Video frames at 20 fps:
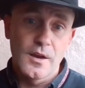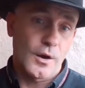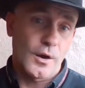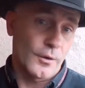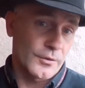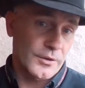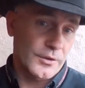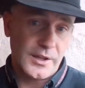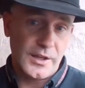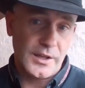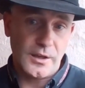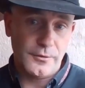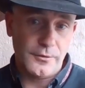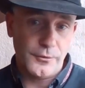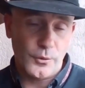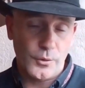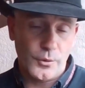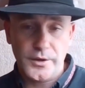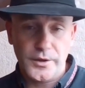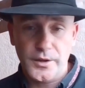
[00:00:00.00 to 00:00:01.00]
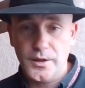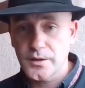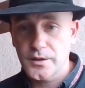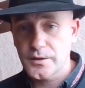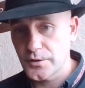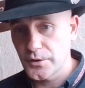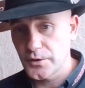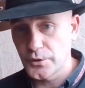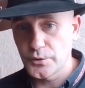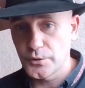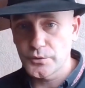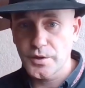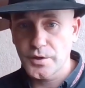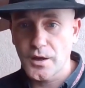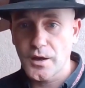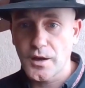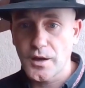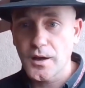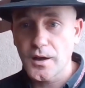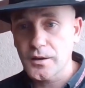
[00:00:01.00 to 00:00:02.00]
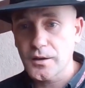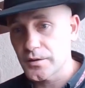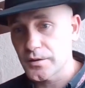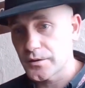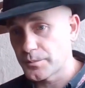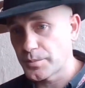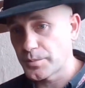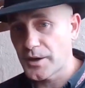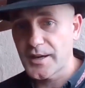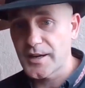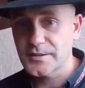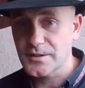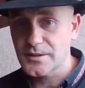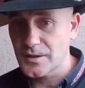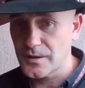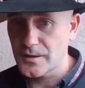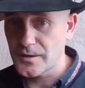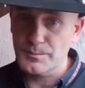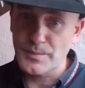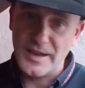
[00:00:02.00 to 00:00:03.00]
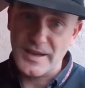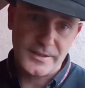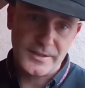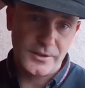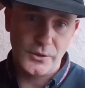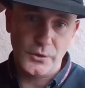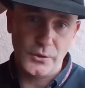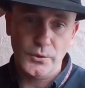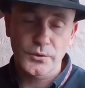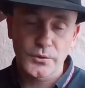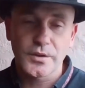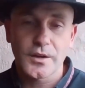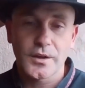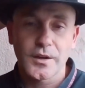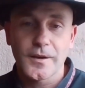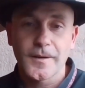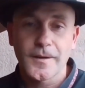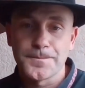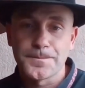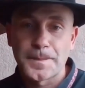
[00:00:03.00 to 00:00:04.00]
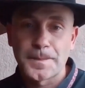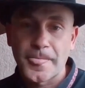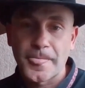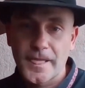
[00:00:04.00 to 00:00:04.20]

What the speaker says: over to California, to Utah, to Nebraska, back to Utah.